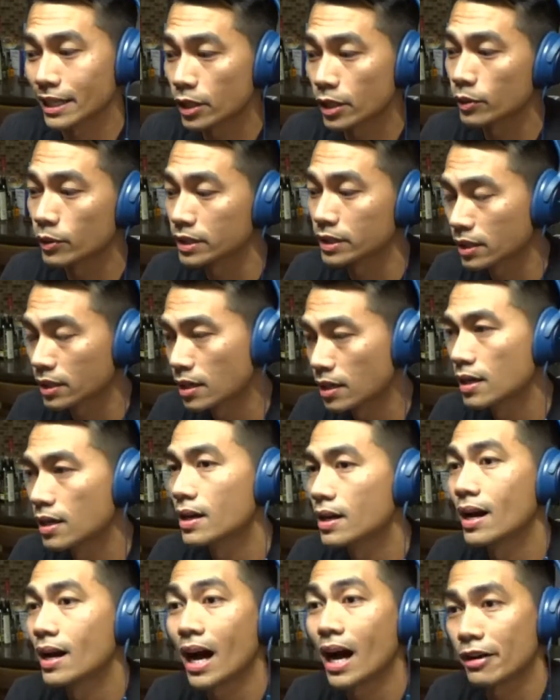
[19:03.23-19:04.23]
Like keto is
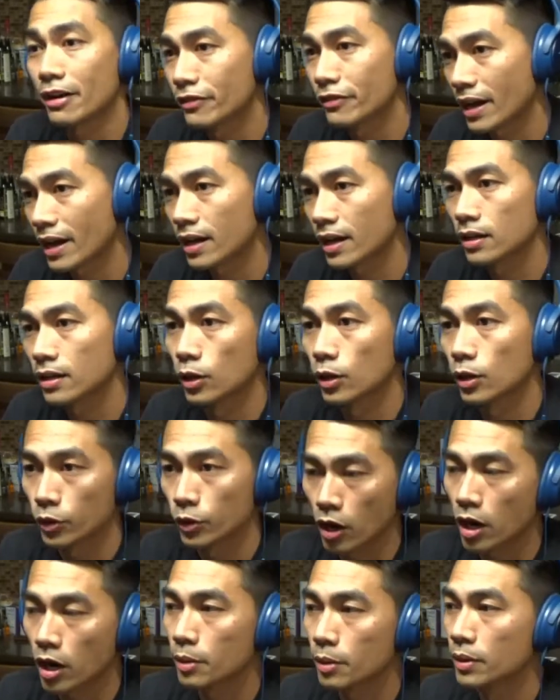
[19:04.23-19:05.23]
high fat, low
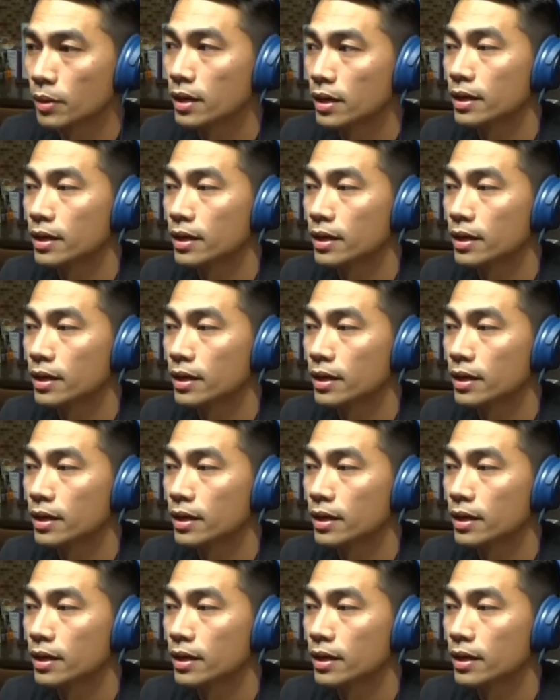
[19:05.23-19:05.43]
carb.